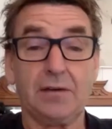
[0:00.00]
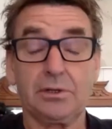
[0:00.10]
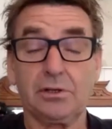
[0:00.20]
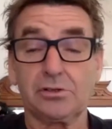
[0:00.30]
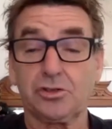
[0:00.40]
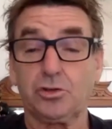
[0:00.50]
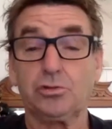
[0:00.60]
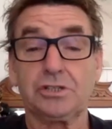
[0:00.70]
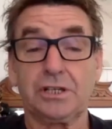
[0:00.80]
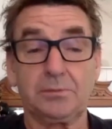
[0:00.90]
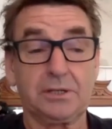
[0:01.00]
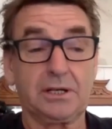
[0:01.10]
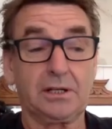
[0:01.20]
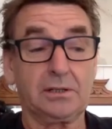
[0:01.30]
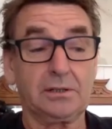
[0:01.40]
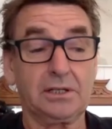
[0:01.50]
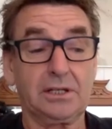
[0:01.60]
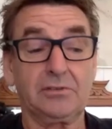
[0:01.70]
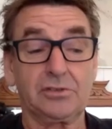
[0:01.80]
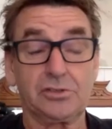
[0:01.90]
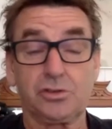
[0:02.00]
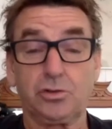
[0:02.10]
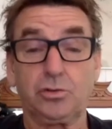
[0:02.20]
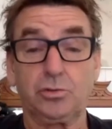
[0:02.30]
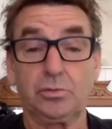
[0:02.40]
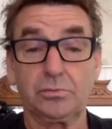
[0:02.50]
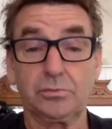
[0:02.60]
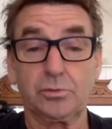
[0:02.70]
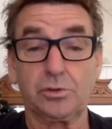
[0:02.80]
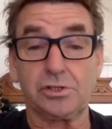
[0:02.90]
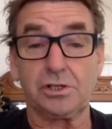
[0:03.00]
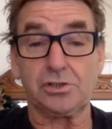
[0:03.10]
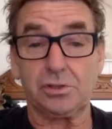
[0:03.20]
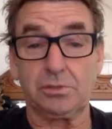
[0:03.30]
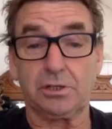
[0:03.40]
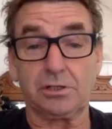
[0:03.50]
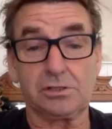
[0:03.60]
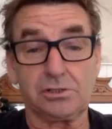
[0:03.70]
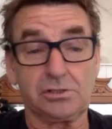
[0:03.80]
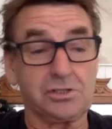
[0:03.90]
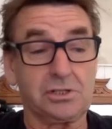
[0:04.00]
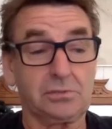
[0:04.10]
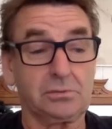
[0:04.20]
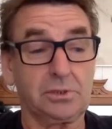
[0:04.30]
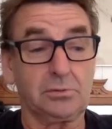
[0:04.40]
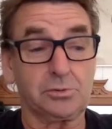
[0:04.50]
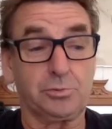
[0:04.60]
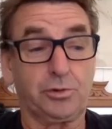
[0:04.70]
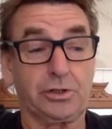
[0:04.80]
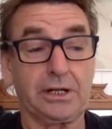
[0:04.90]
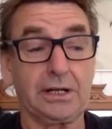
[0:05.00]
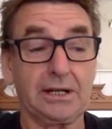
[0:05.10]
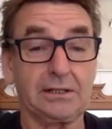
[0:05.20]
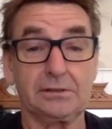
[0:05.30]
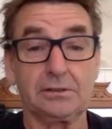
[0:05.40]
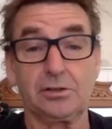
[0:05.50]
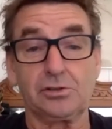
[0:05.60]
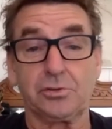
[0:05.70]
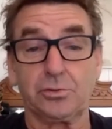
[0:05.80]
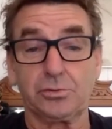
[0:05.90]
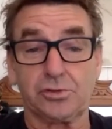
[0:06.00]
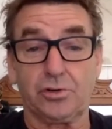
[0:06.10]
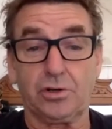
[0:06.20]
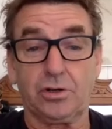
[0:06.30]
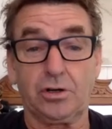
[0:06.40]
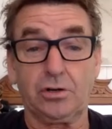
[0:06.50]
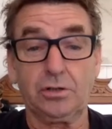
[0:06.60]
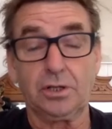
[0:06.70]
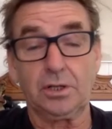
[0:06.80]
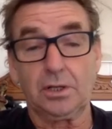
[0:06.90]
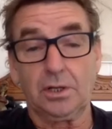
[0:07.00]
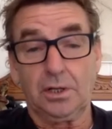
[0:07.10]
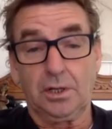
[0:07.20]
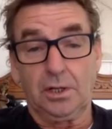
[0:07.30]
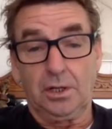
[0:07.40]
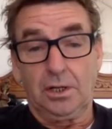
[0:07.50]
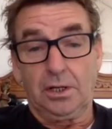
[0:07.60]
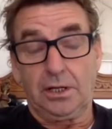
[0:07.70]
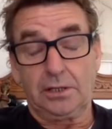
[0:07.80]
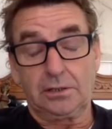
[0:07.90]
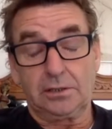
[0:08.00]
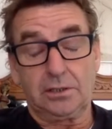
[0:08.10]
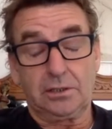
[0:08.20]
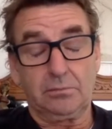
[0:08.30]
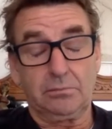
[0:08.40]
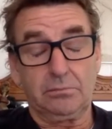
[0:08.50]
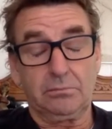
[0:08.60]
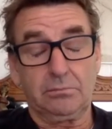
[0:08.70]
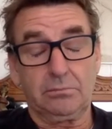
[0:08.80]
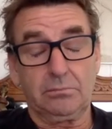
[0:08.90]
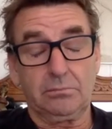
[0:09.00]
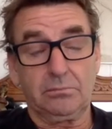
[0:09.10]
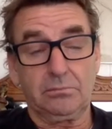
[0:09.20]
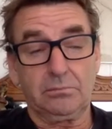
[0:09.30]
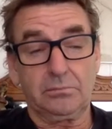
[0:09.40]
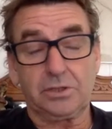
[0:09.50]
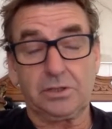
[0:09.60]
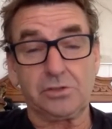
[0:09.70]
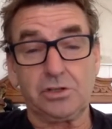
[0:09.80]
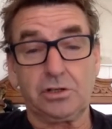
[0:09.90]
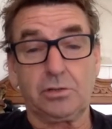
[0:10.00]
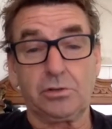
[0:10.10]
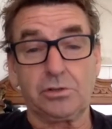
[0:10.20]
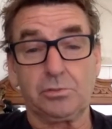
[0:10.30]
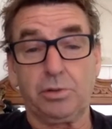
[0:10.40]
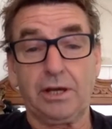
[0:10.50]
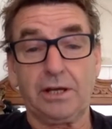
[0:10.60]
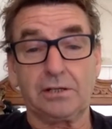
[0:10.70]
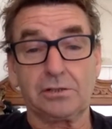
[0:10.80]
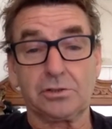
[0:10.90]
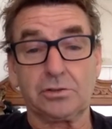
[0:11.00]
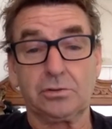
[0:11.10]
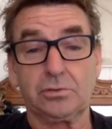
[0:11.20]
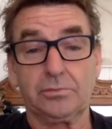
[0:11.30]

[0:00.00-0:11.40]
We got a school team together, and even the school was an issue because, as I said, it was Port Adelaide, Aussie rules stronghold. And so soccer wasn't played at the school.